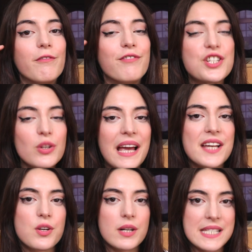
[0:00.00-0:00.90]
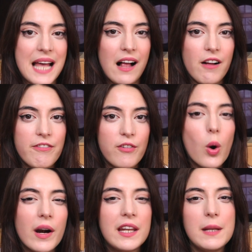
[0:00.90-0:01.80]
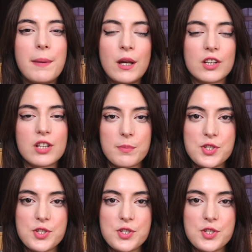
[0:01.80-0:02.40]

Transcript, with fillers: visualize yourself already being a top